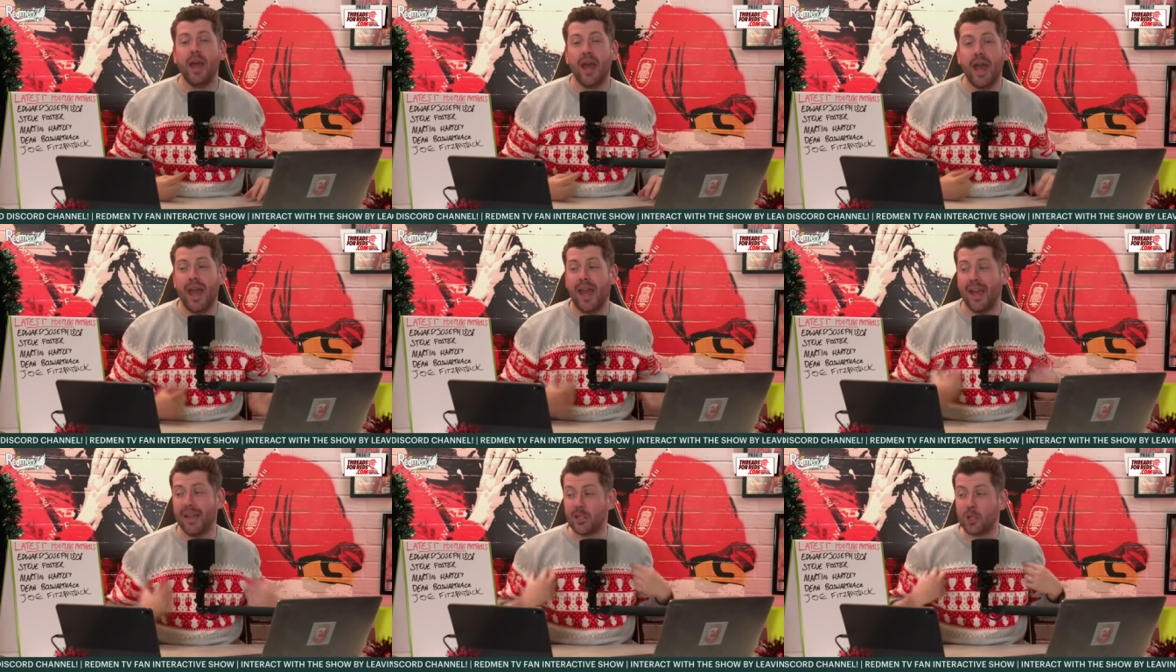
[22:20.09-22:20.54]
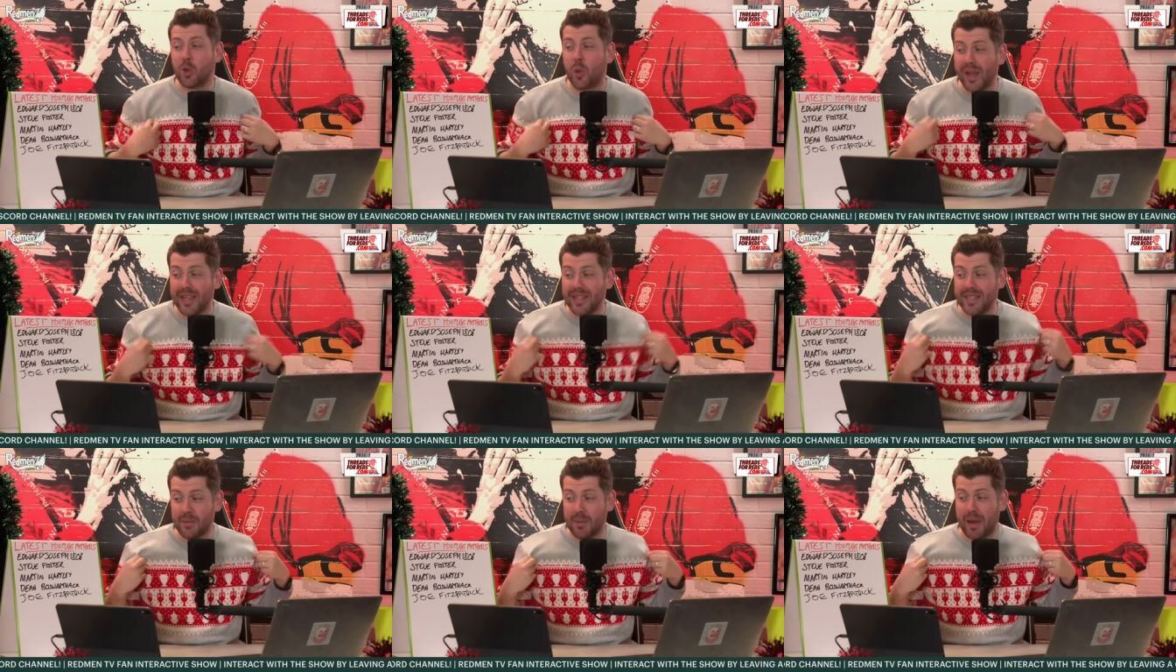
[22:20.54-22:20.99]

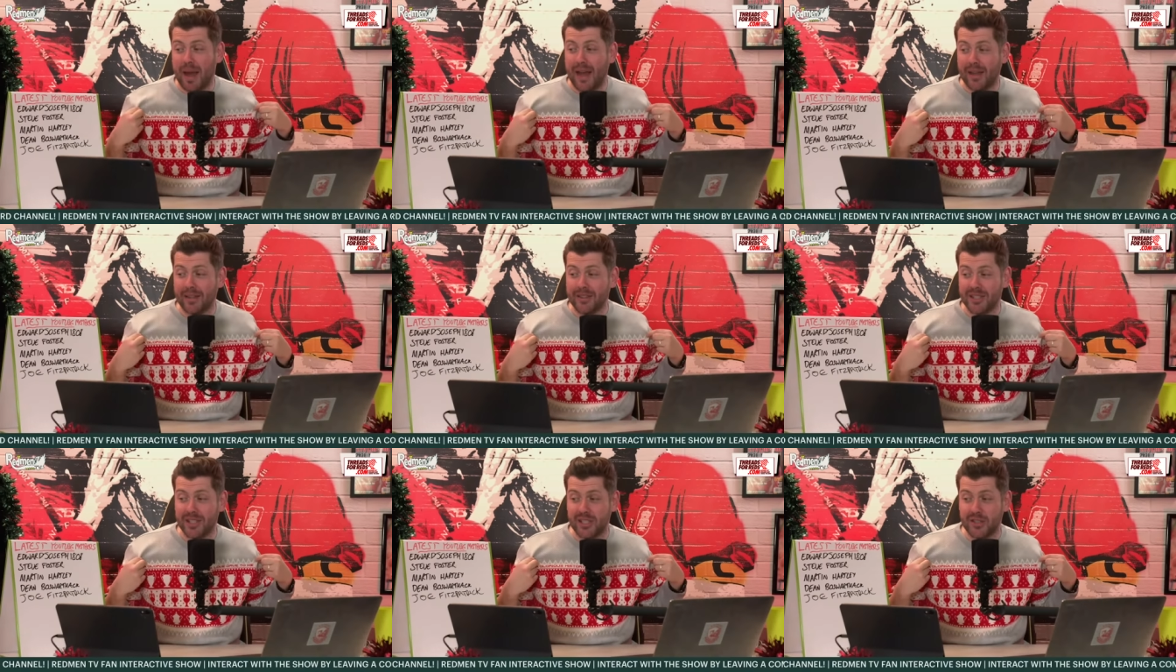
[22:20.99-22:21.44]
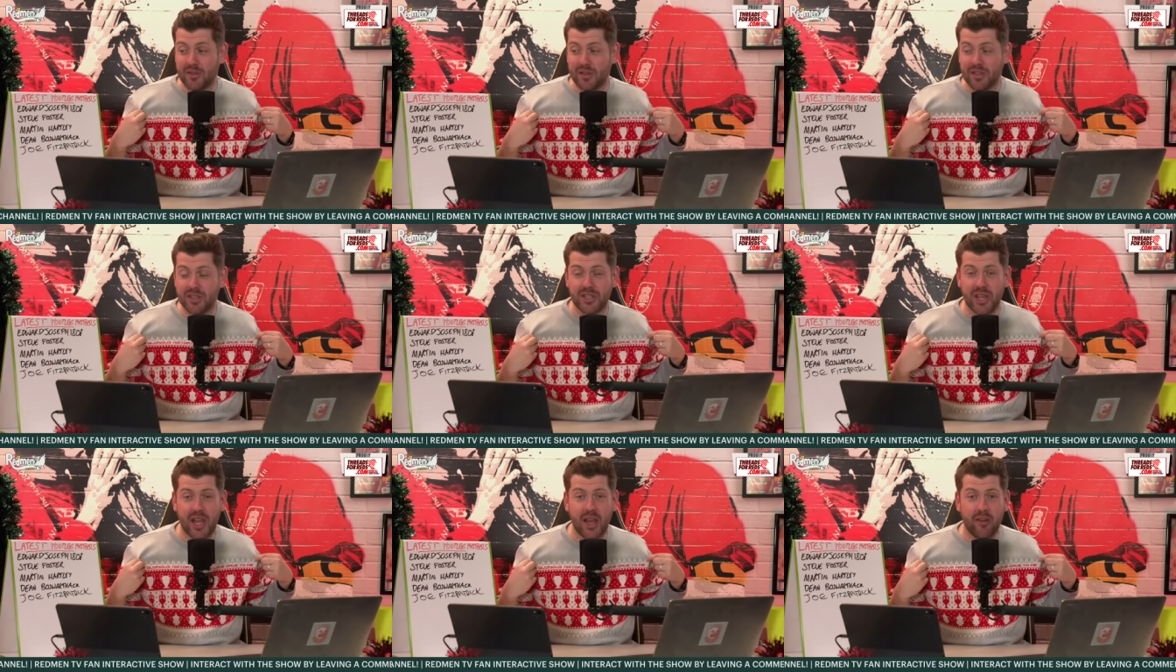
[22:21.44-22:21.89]
£20 these are on
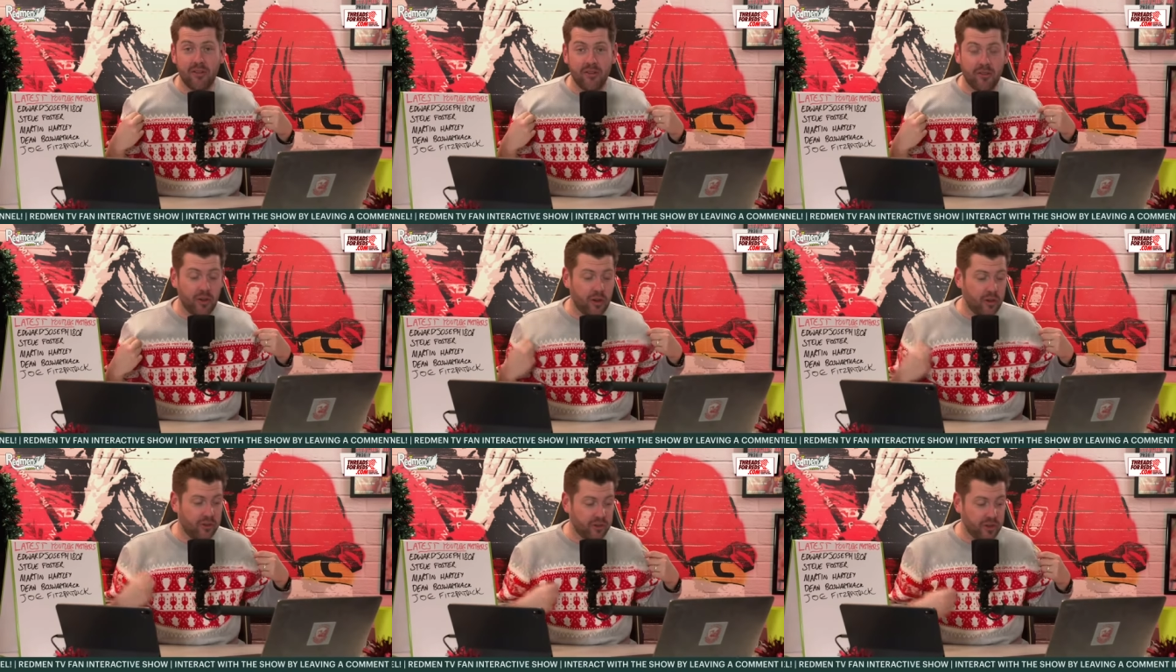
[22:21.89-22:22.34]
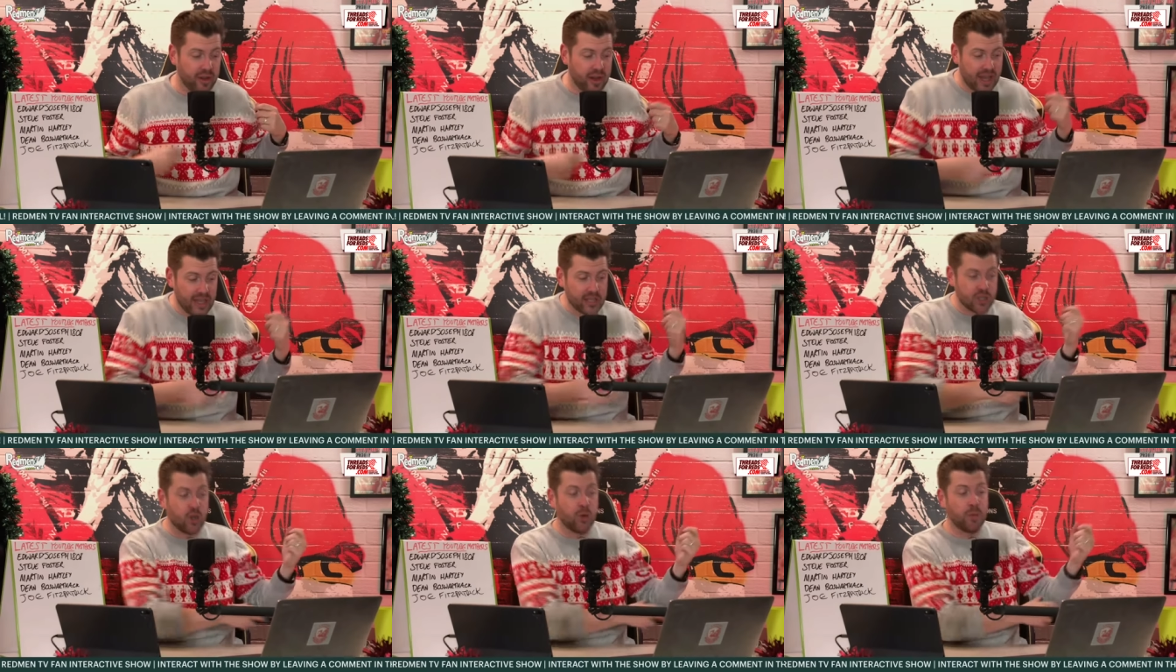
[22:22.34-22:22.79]
sale for the
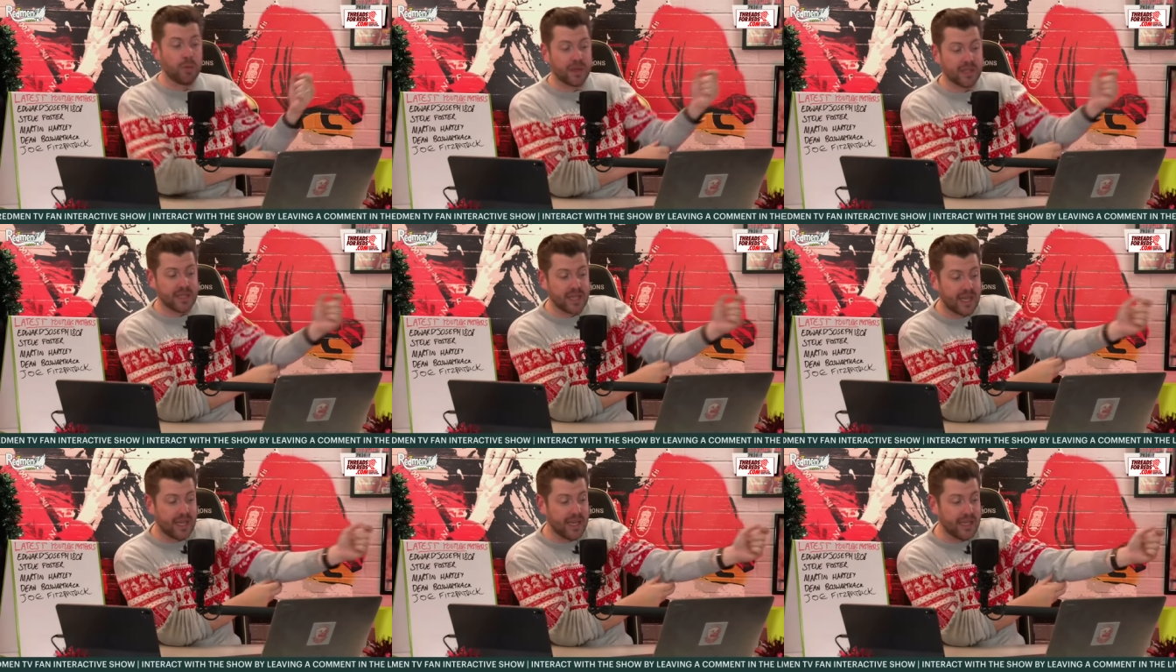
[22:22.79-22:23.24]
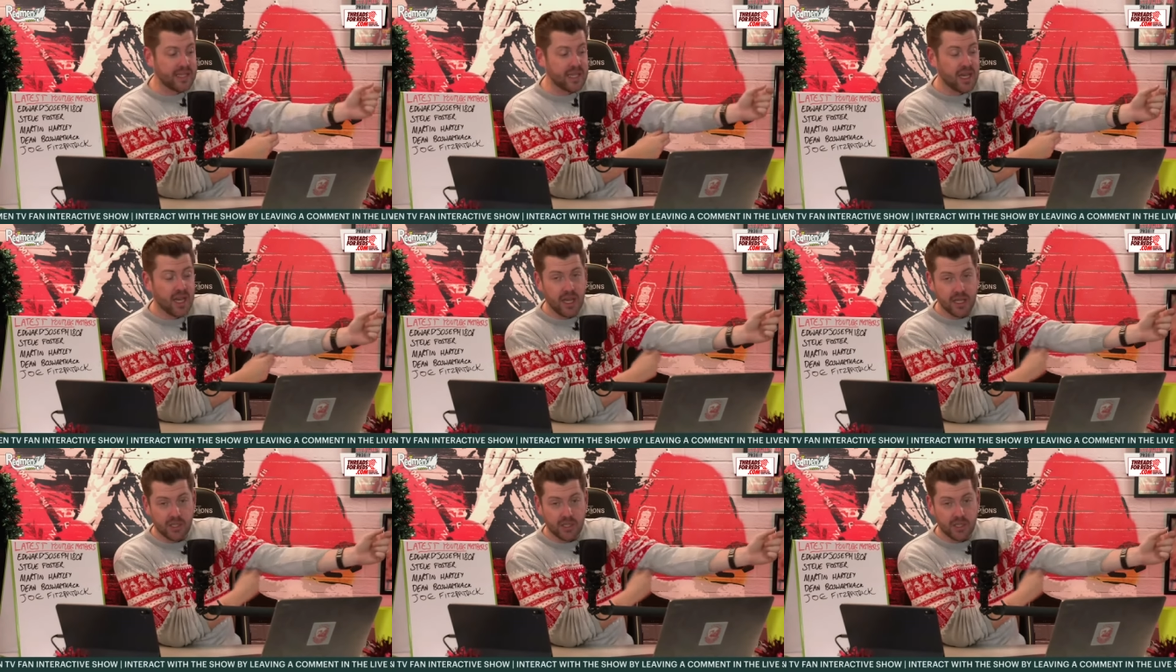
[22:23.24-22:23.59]
last couple of days,